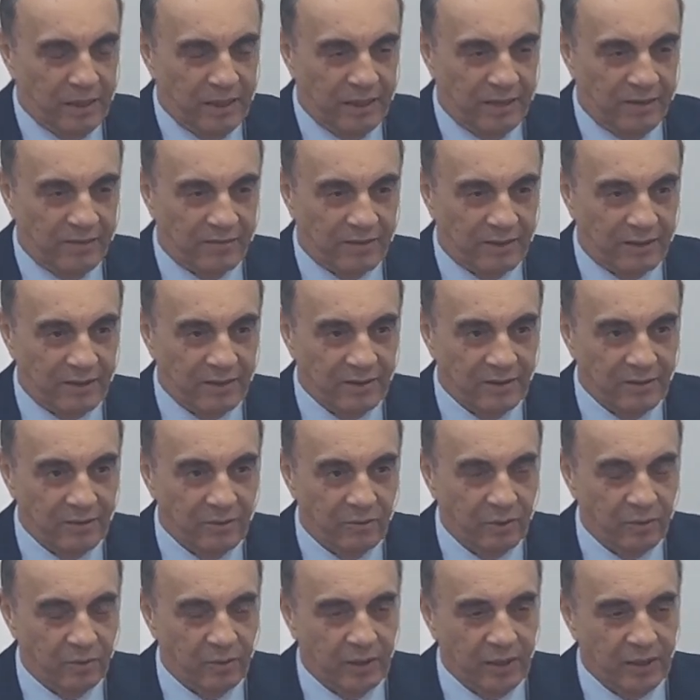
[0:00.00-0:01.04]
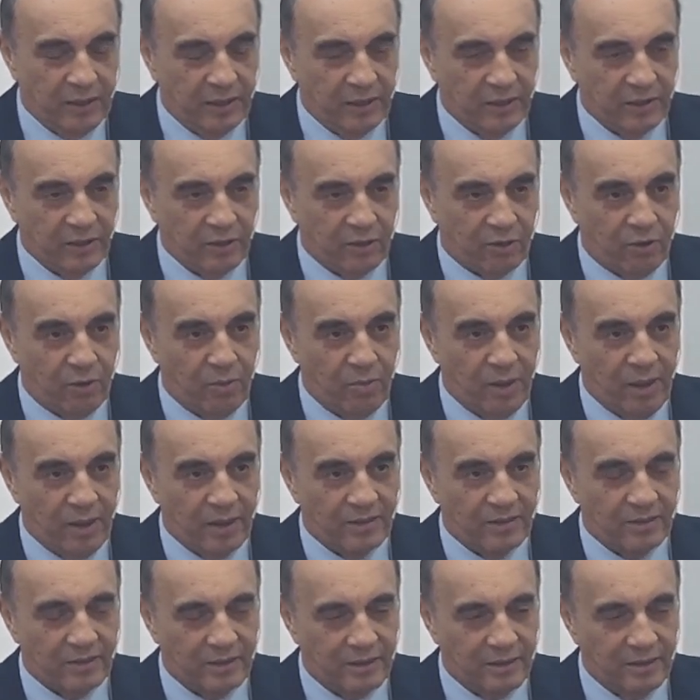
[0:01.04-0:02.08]
He tried to destroy the word.
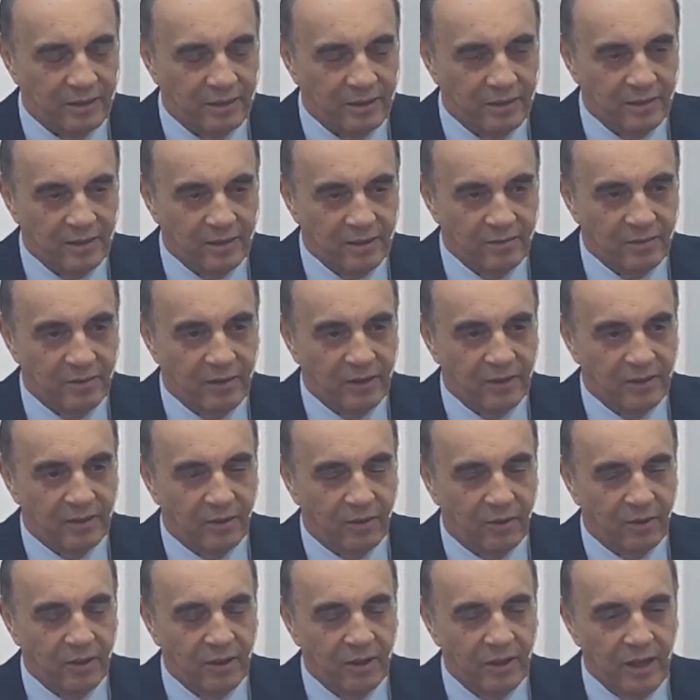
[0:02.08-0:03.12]
The church begins.